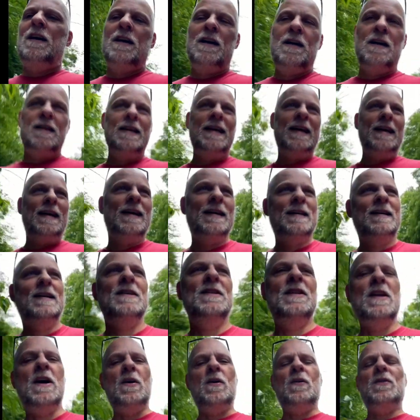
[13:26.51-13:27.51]
Yeah,
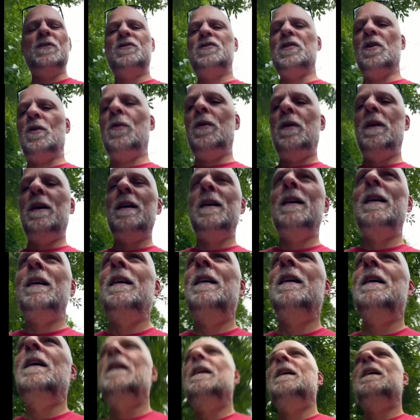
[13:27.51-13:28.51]
no. So,
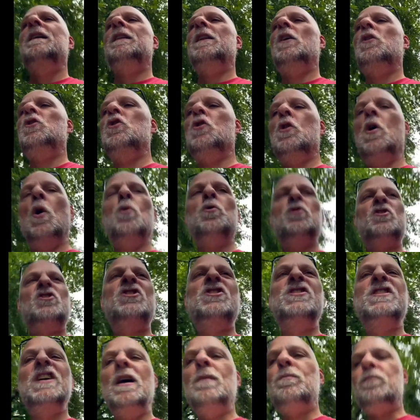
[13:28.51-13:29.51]
no, you go
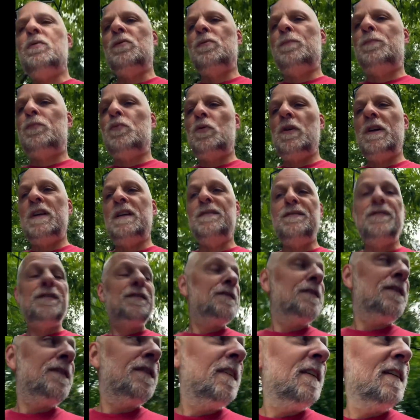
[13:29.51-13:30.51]
double
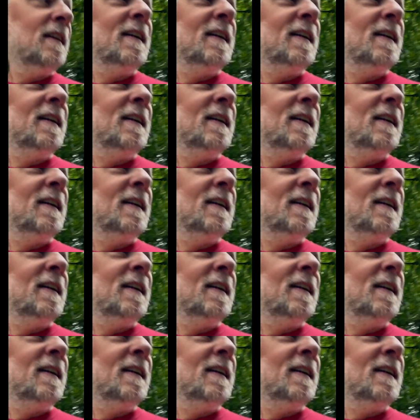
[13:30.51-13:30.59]
brief,